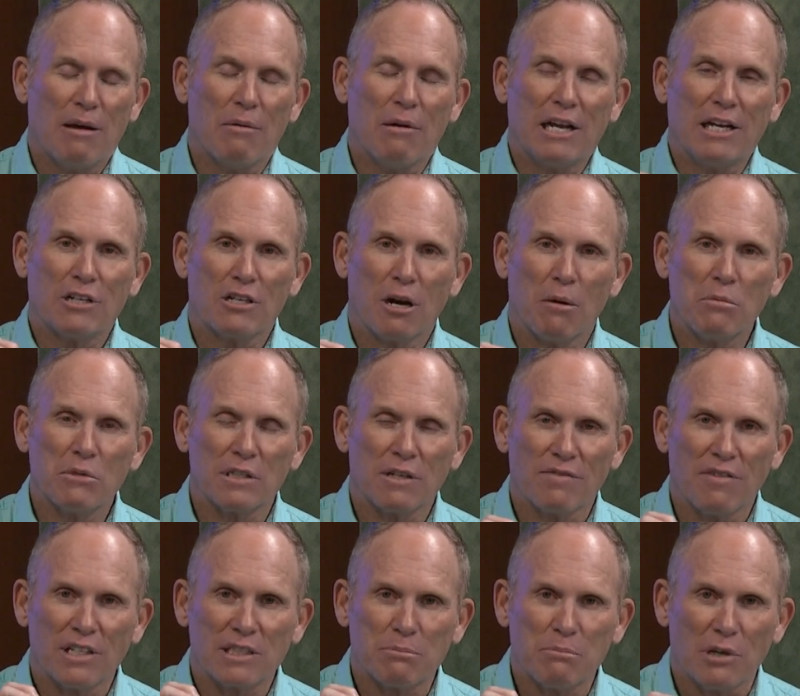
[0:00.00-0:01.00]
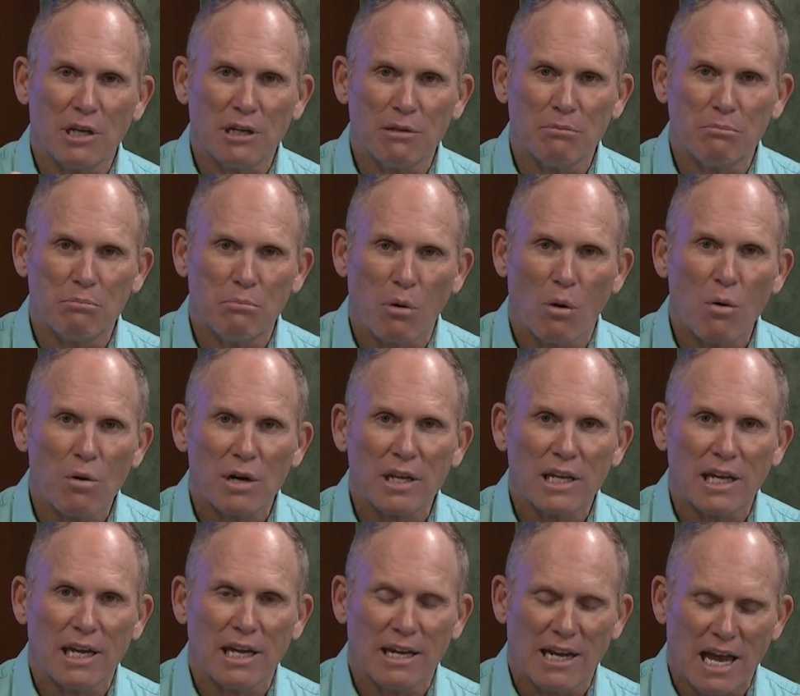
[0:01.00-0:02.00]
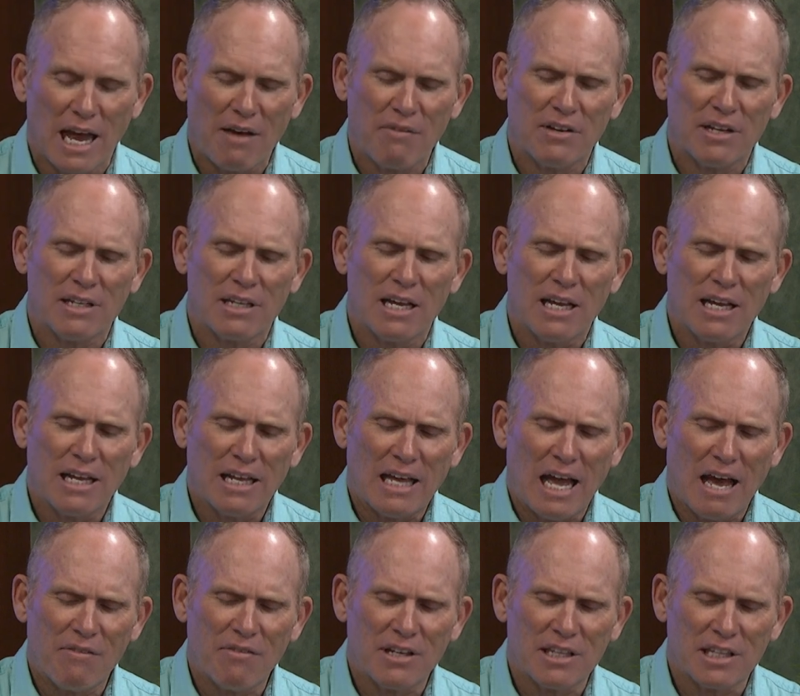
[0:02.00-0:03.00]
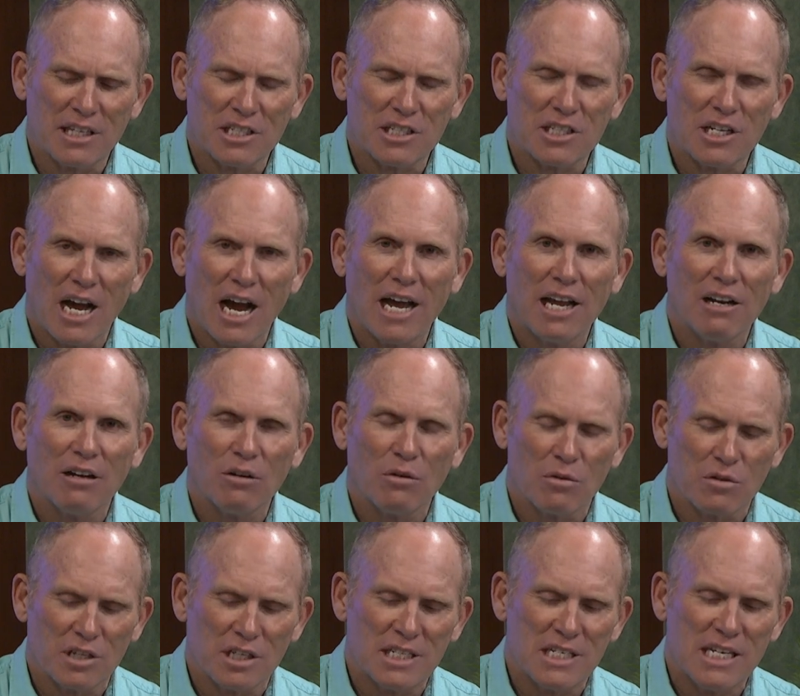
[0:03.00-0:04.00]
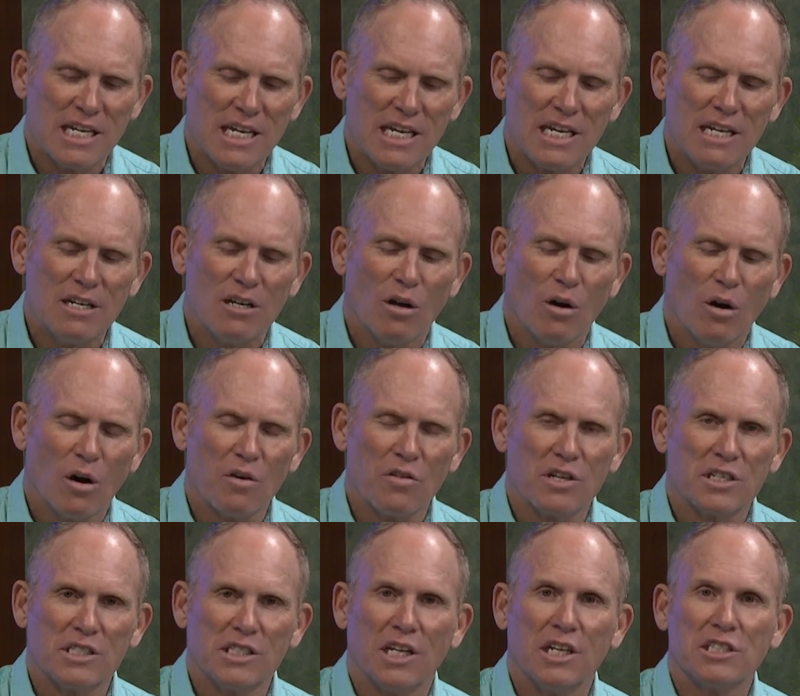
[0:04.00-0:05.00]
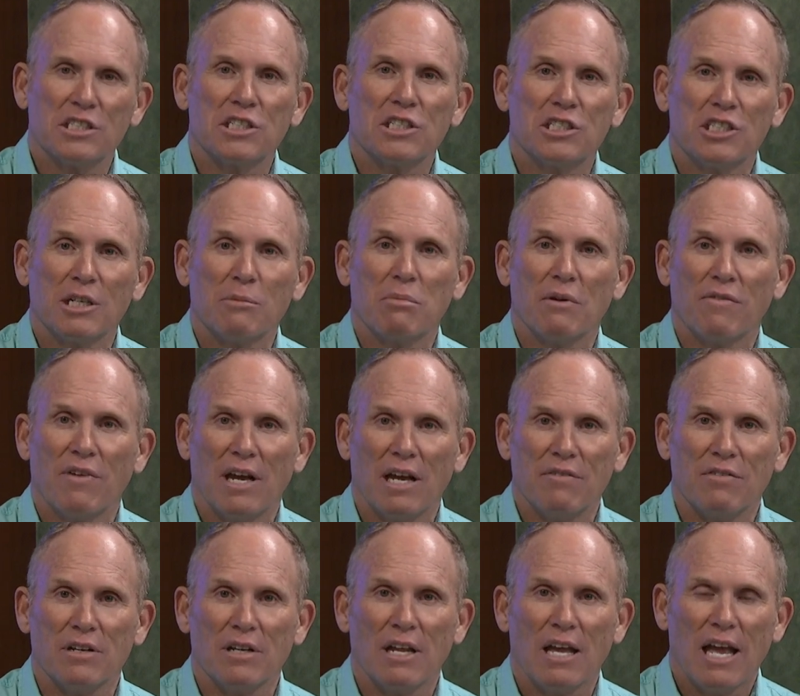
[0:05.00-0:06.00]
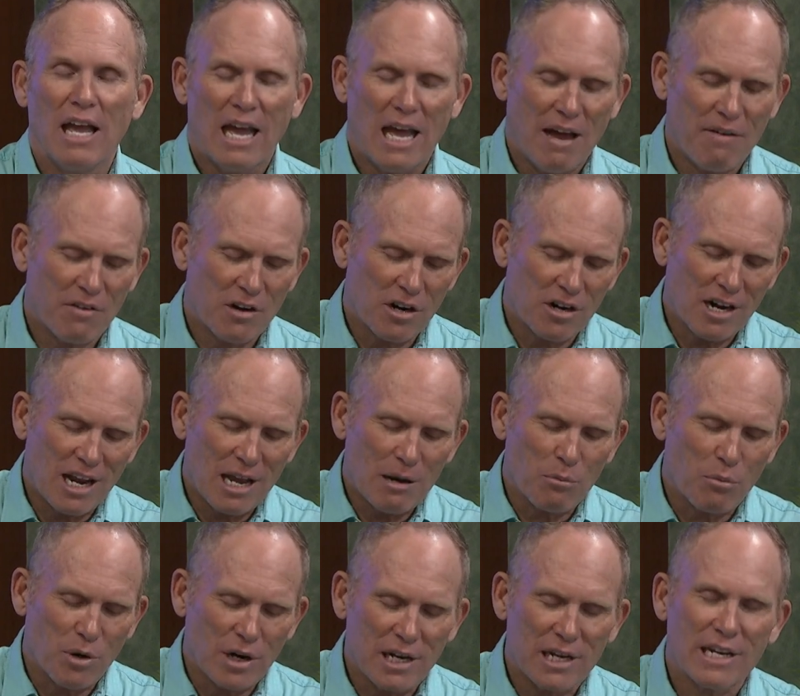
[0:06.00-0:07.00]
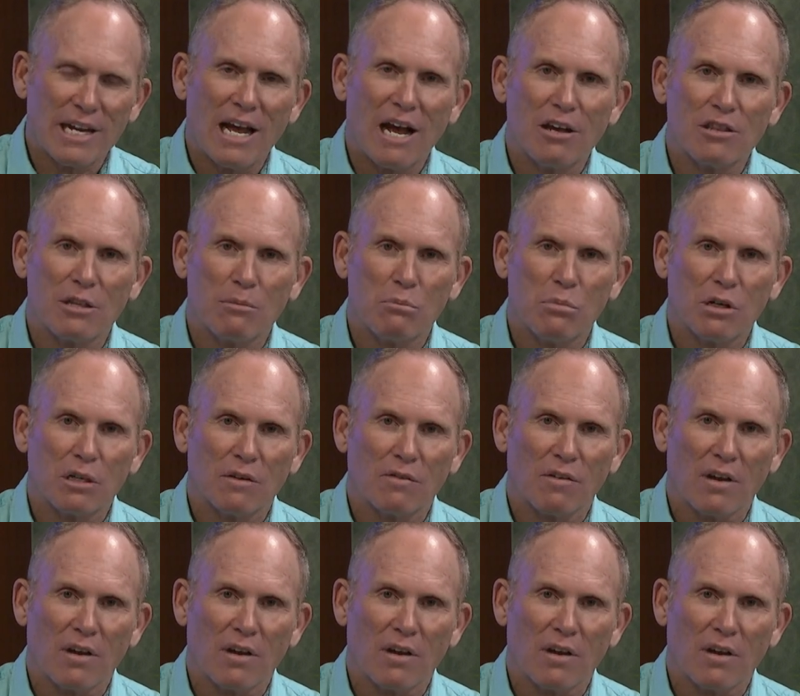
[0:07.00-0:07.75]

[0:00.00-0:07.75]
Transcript: in terms of us being born again, having, having the title or the deed or the citizenship of heaven, having our name written down in the book of